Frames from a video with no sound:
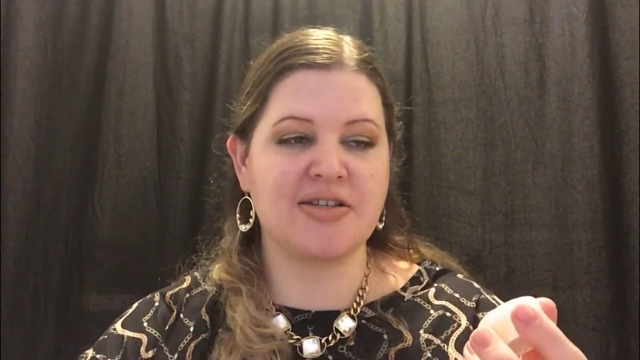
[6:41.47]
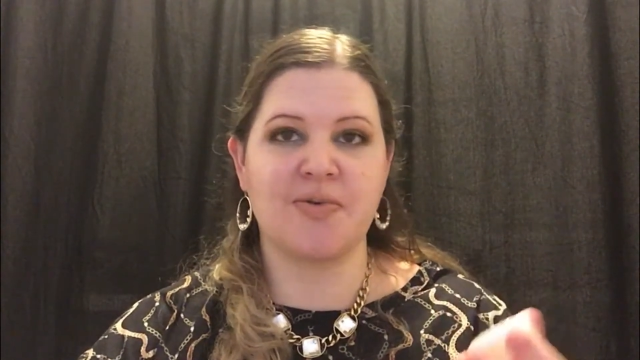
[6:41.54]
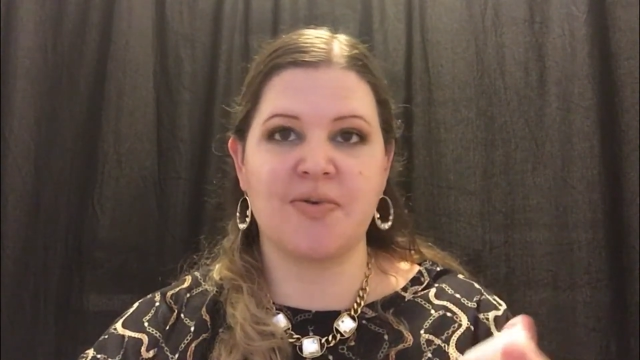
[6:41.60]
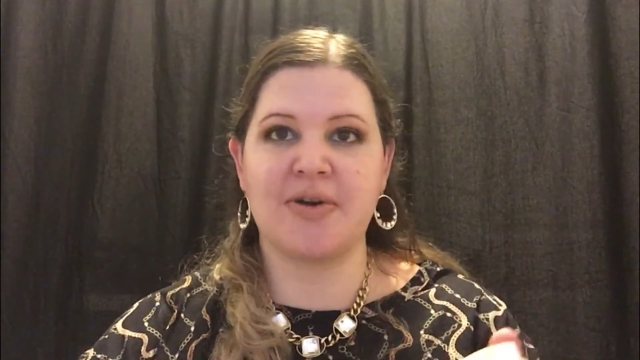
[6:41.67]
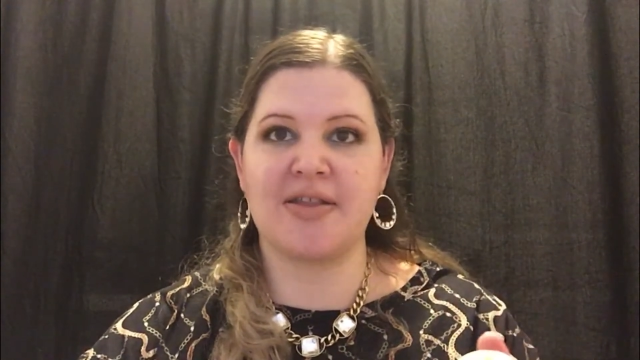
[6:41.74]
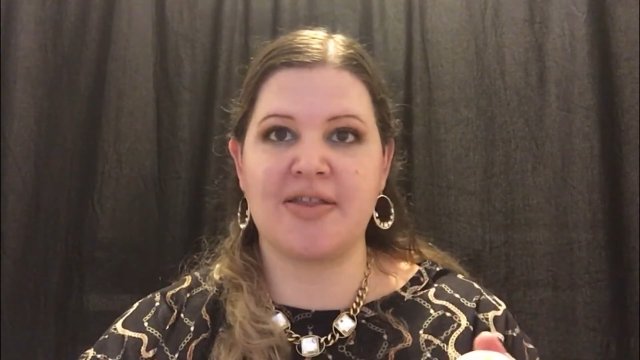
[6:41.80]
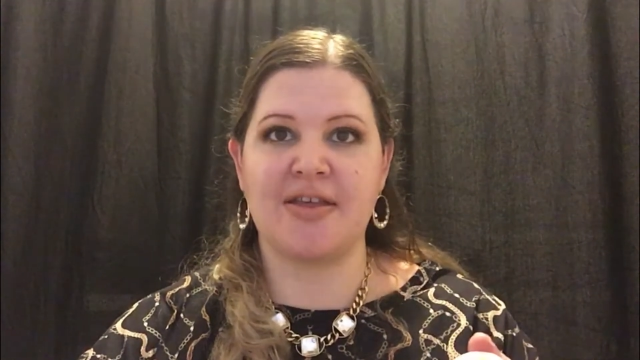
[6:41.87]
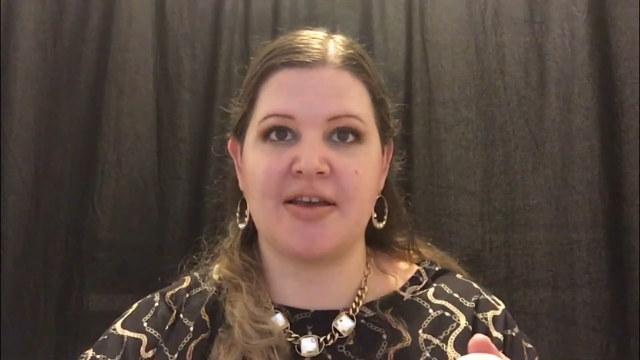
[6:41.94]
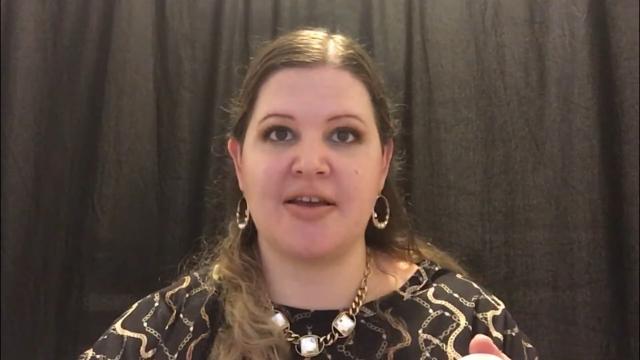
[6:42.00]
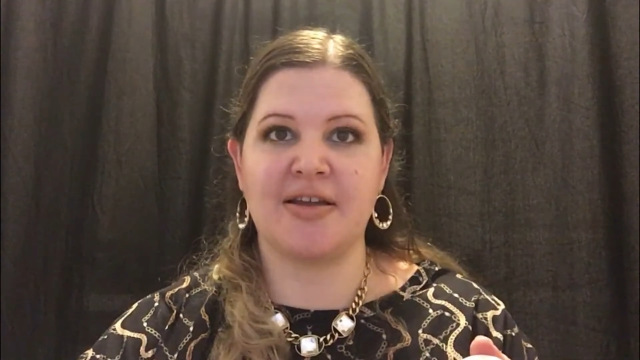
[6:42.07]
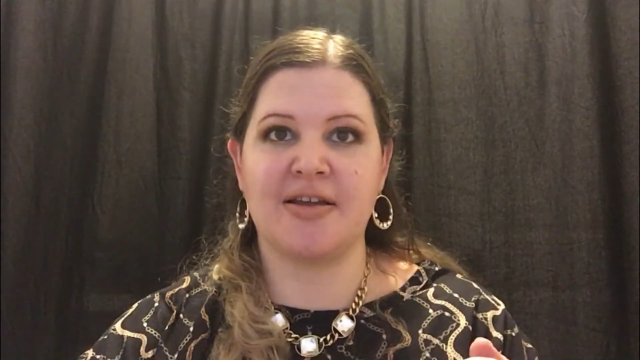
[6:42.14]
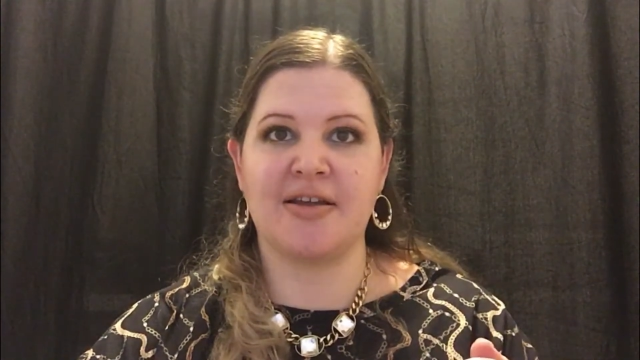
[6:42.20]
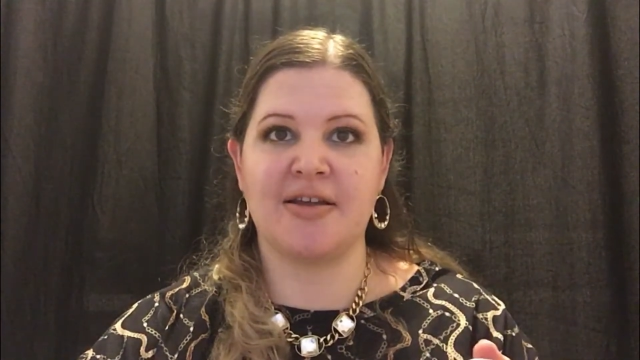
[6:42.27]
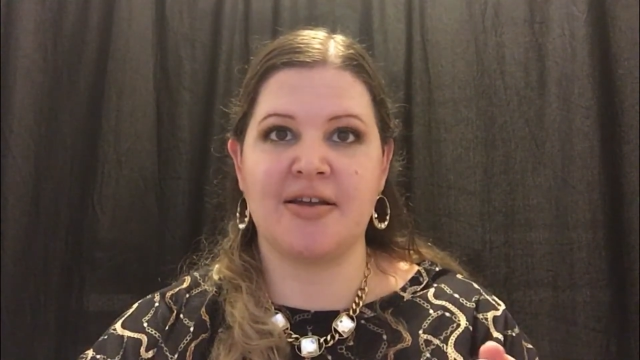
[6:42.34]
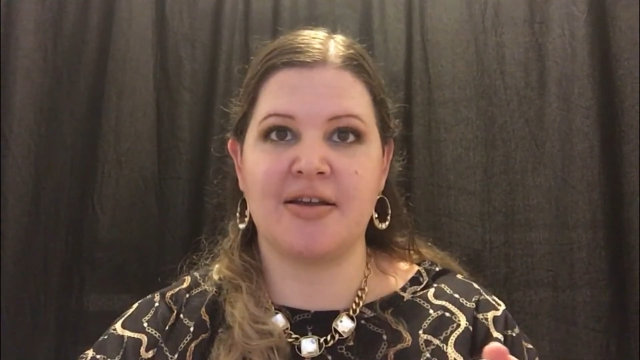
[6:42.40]
know what I think
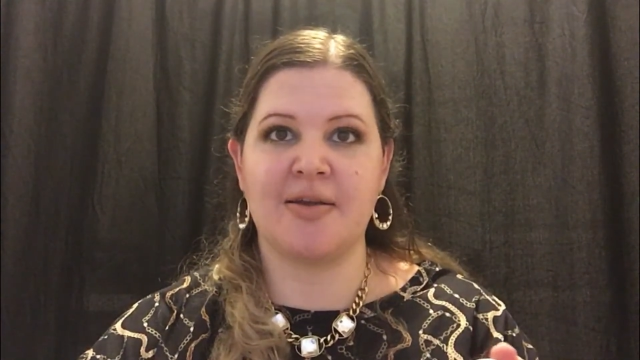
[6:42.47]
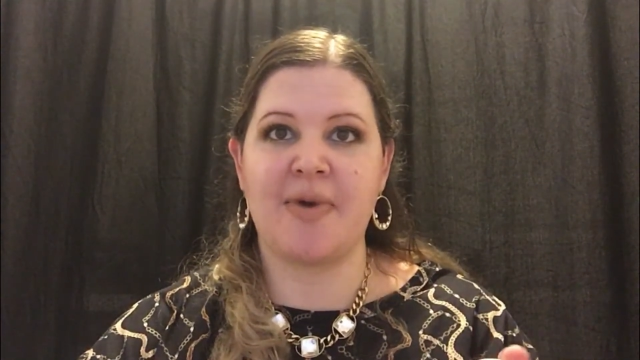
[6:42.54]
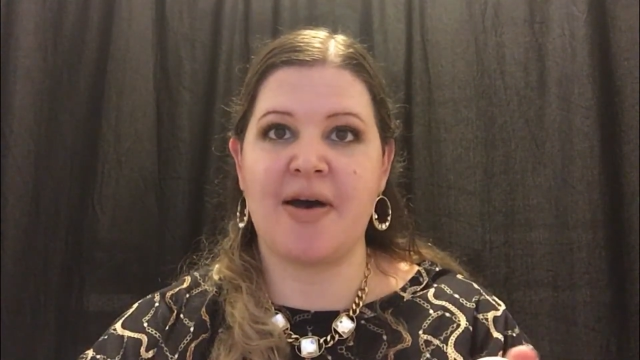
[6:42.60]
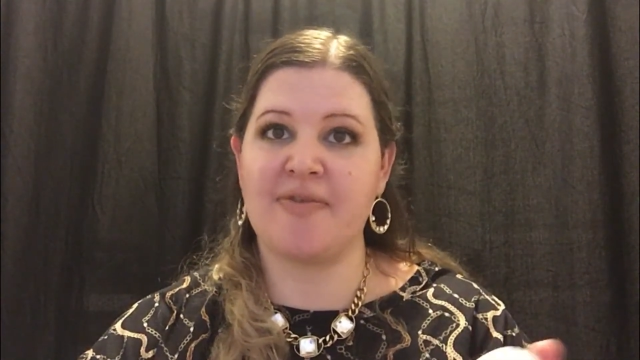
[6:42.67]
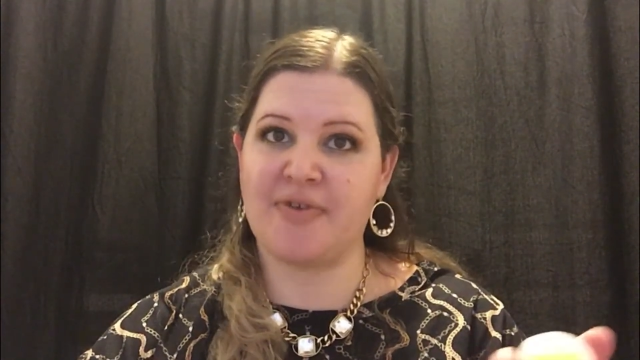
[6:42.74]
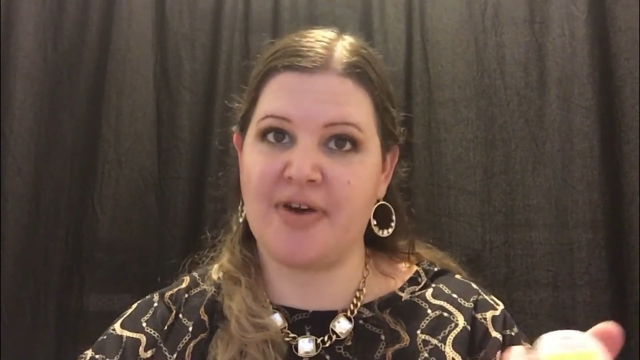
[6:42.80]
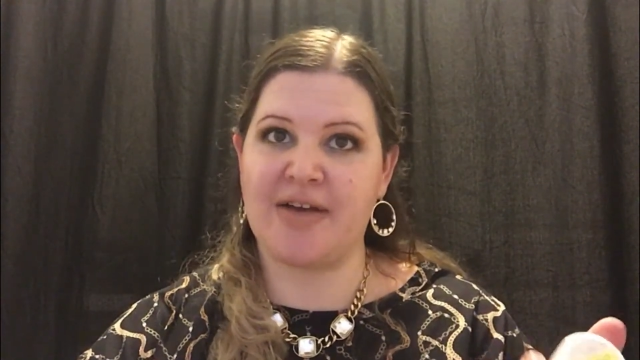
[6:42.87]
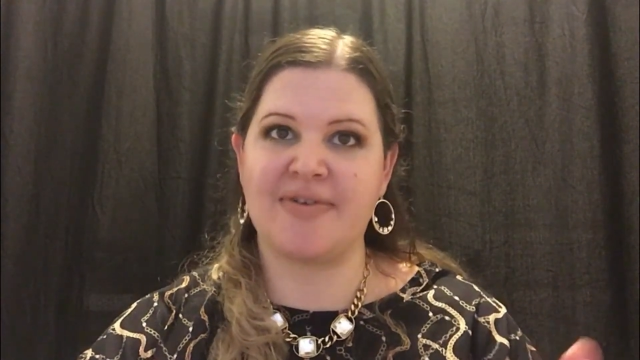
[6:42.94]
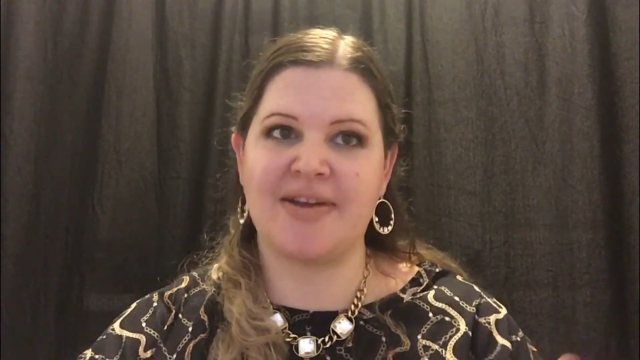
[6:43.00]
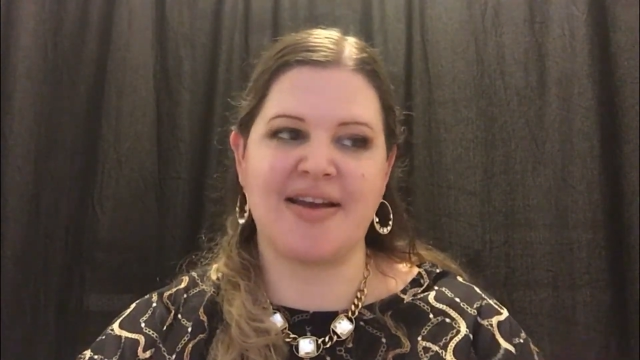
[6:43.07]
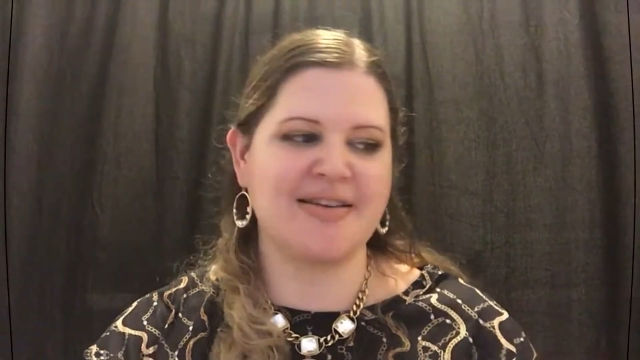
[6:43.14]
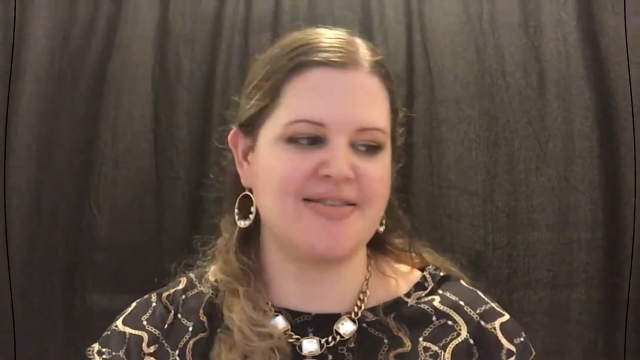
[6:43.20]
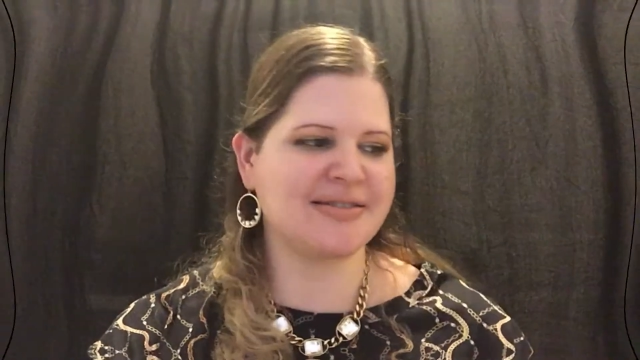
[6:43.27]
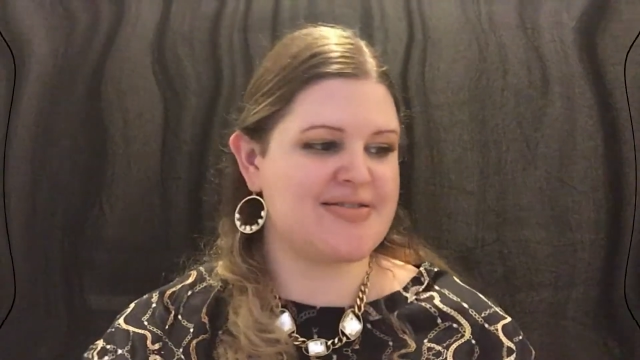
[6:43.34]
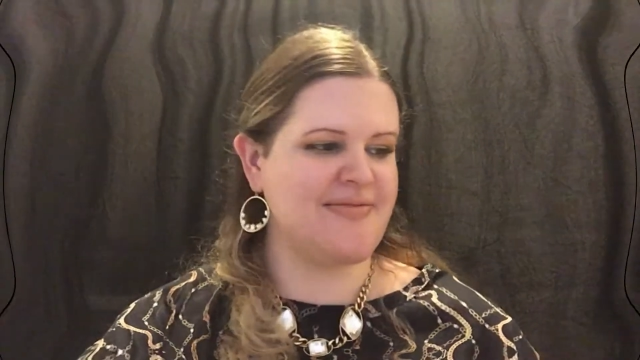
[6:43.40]
in about 5
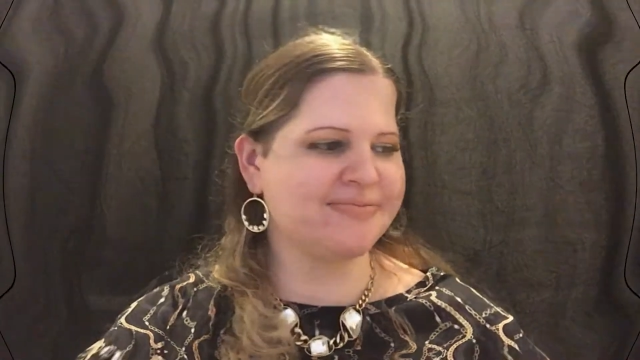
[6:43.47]
days.